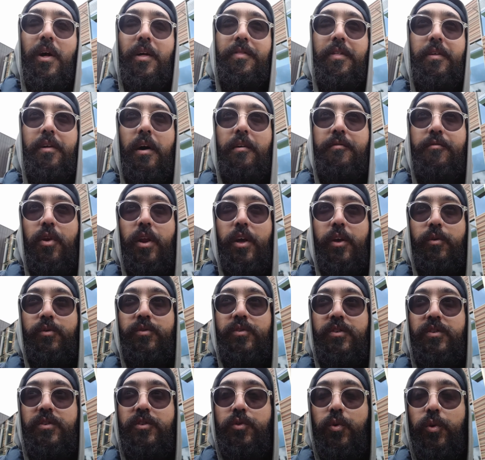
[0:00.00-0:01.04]
I feel I feel like you're
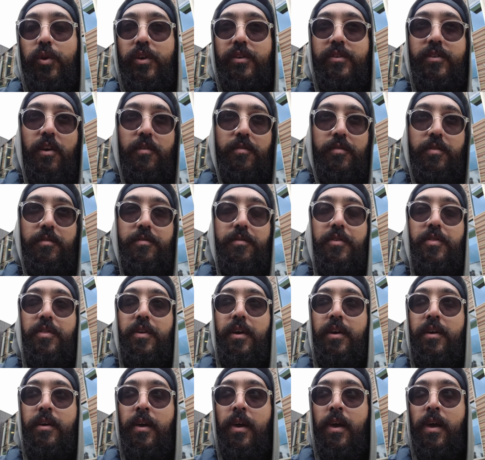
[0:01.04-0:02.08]
just shooting yourself in the foot
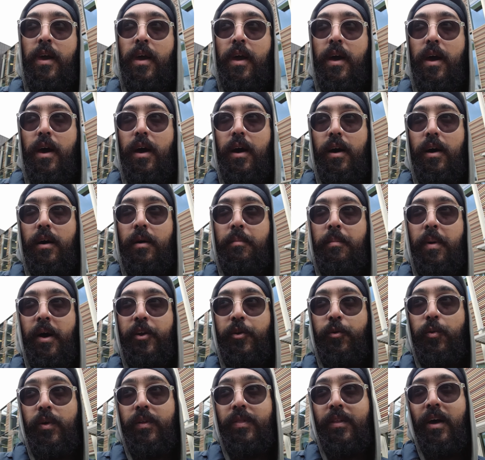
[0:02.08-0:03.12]
there um, by
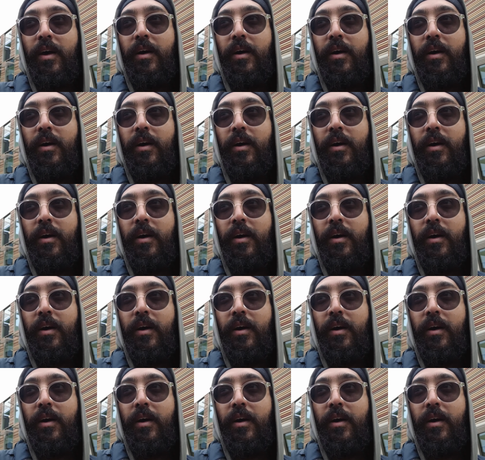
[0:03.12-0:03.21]
doing